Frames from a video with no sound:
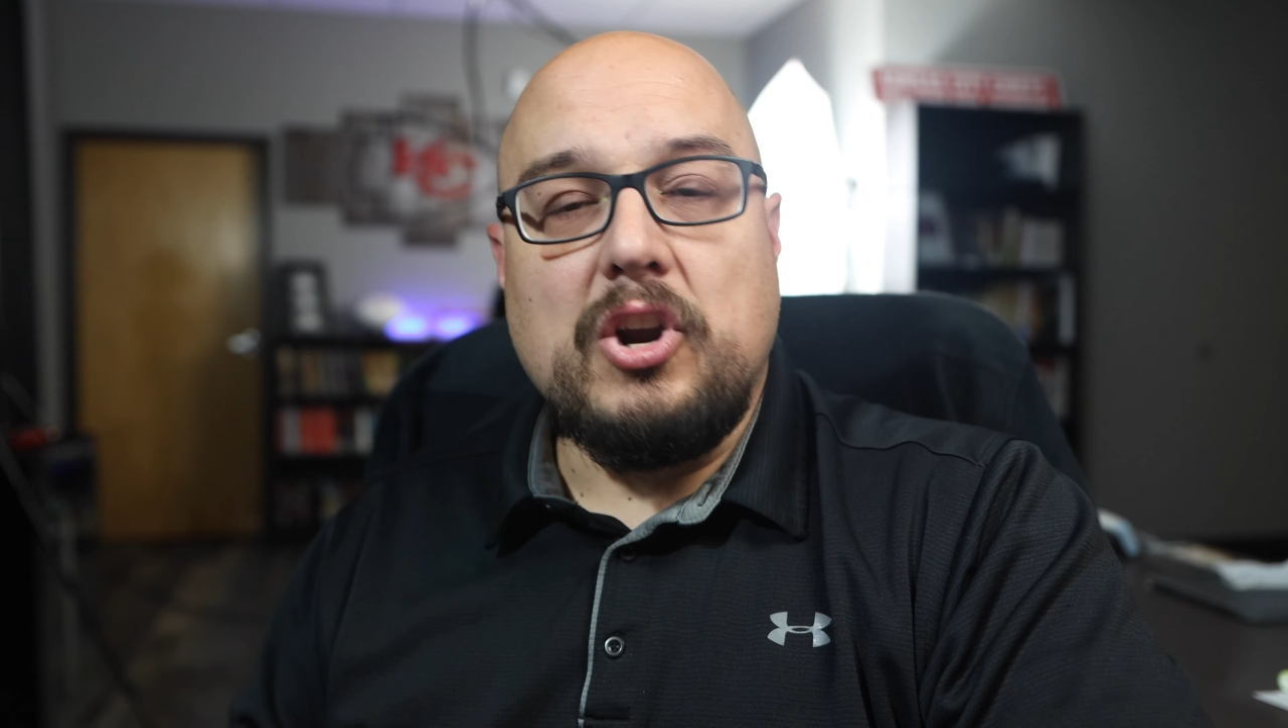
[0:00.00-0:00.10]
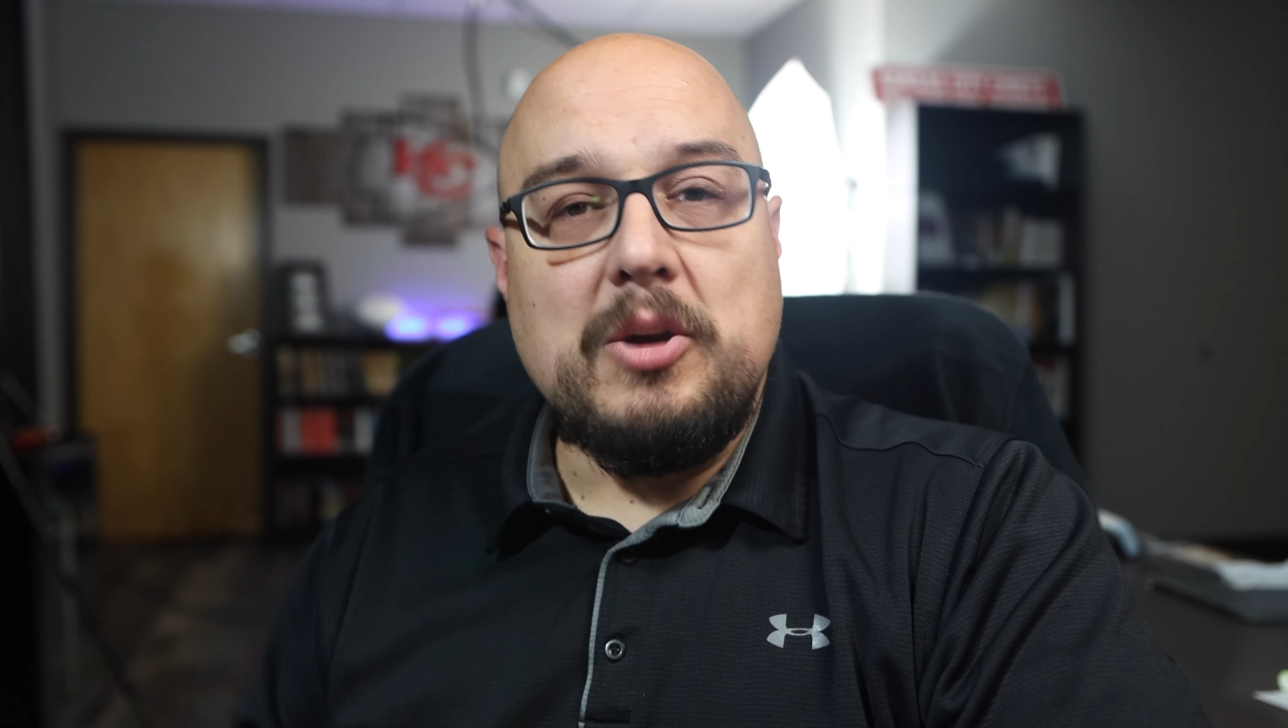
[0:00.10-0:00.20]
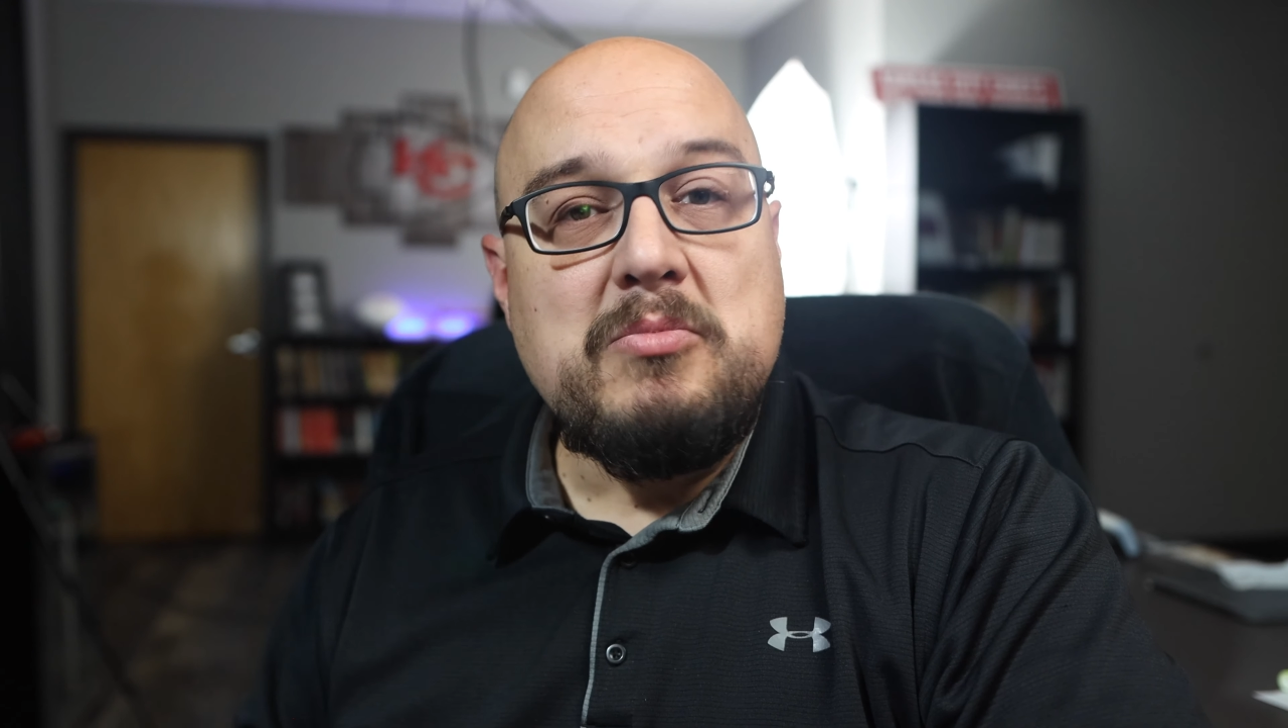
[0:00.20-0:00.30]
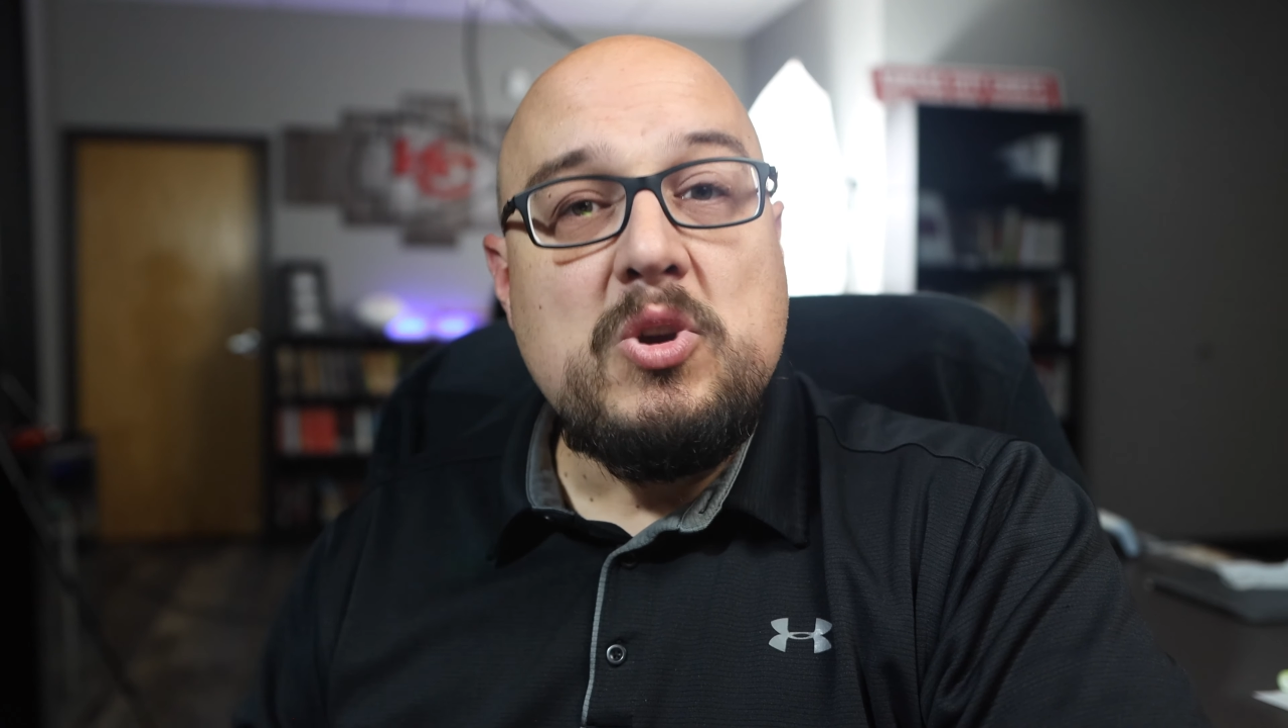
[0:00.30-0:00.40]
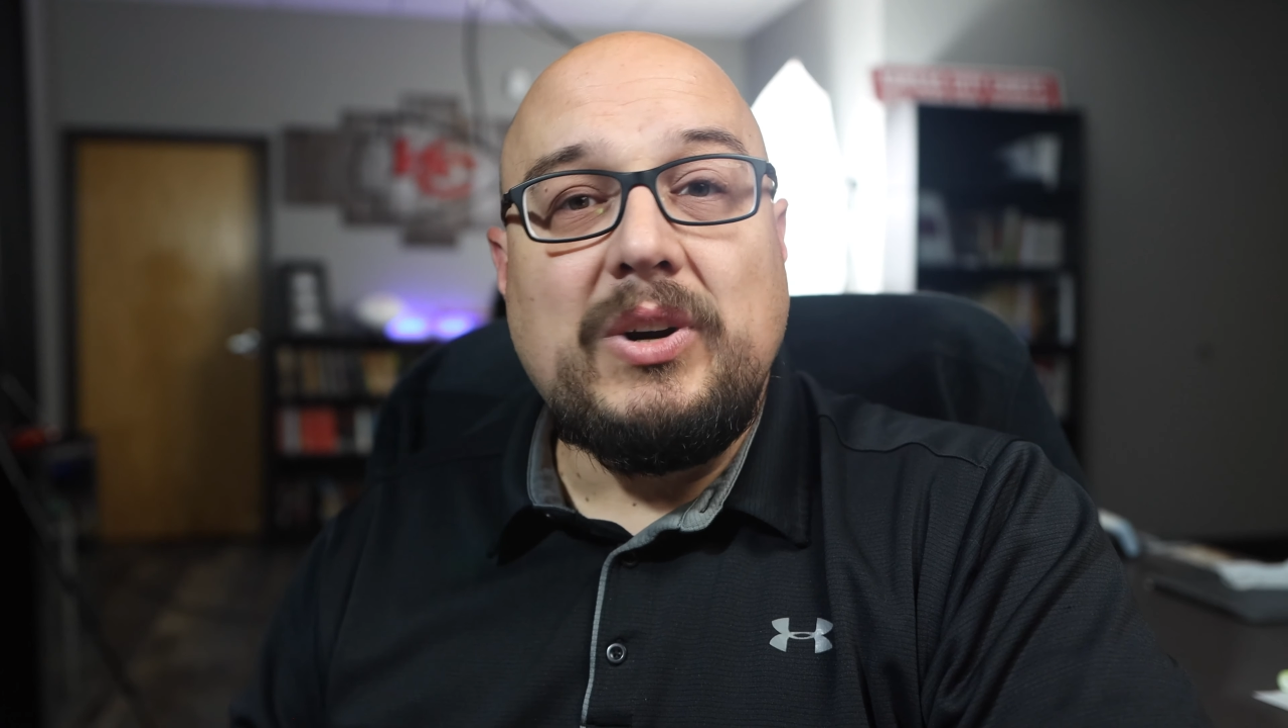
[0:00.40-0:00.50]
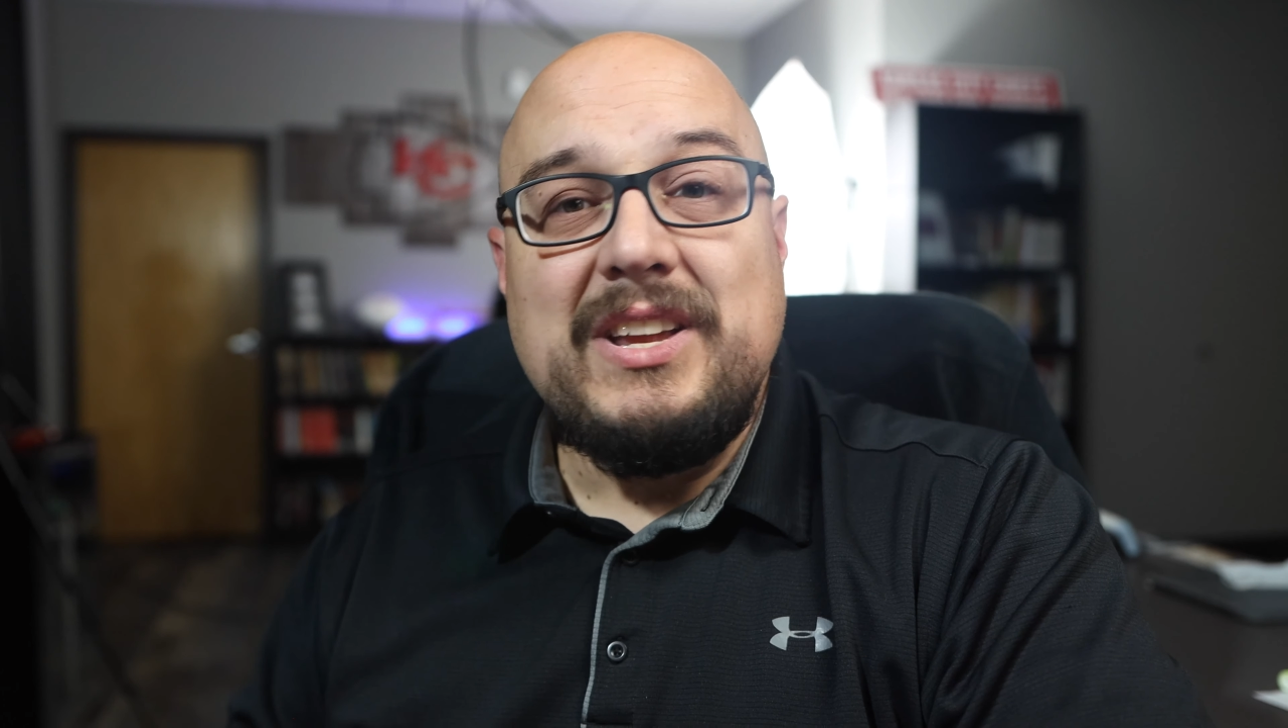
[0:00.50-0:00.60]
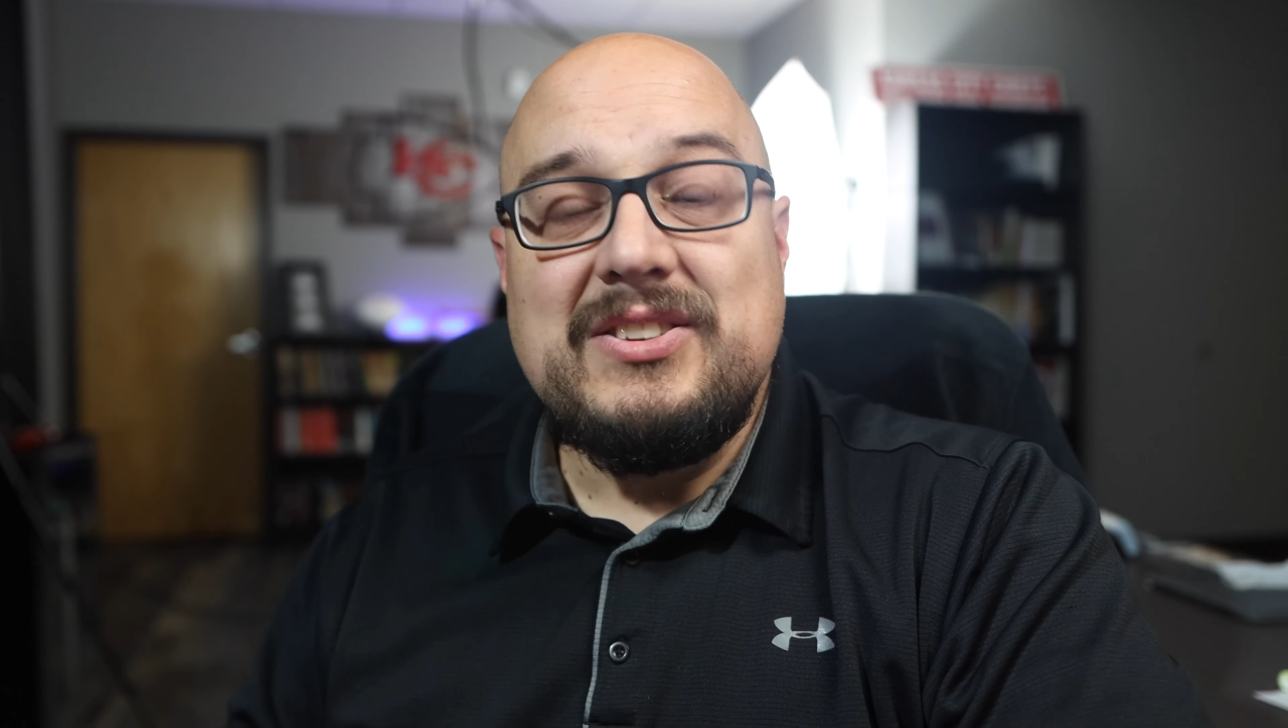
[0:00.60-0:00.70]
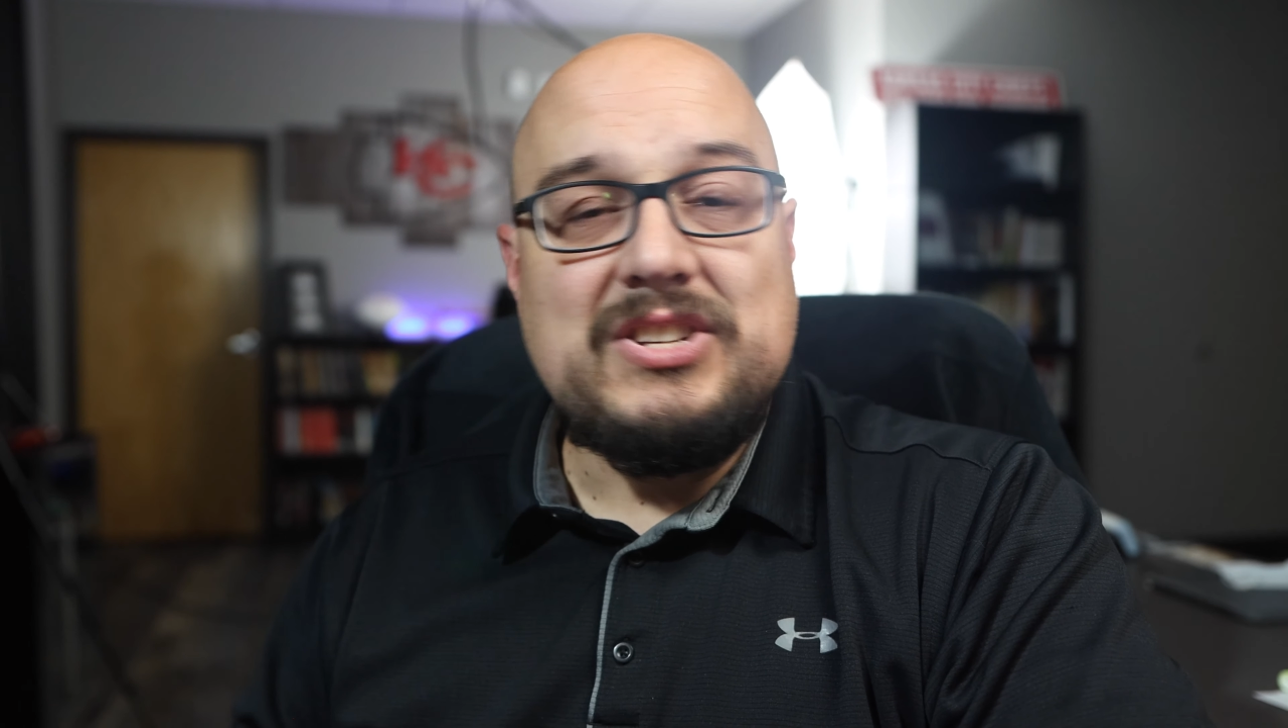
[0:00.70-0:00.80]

community